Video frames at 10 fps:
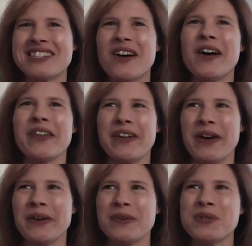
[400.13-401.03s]
It's on the
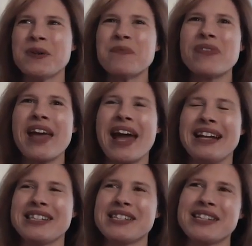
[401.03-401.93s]
nose,
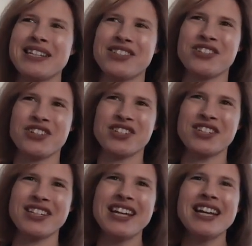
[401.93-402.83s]
and it's it's
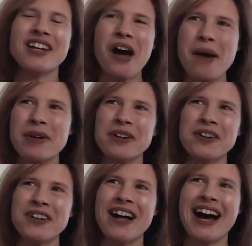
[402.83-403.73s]
just
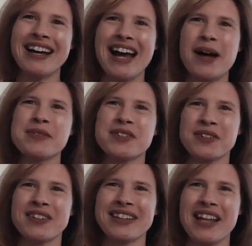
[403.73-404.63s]
comical. I
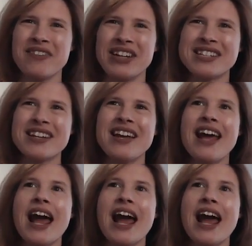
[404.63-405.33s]
absolutely love it.